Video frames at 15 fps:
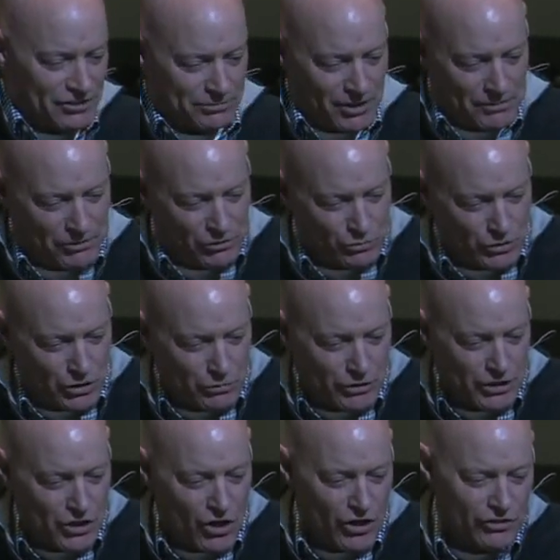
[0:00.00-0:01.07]
Sometimes he's really,
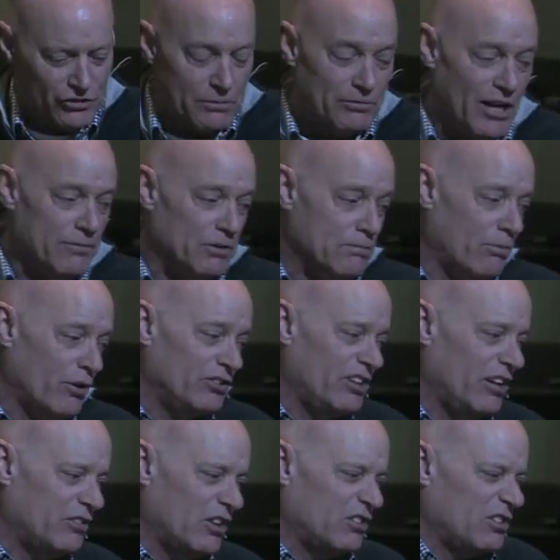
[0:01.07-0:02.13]
really harsh. Sometimes he
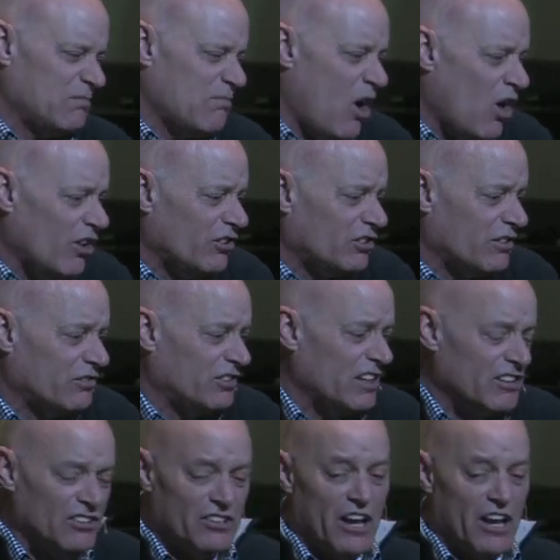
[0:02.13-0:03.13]
points out the smallest of sins.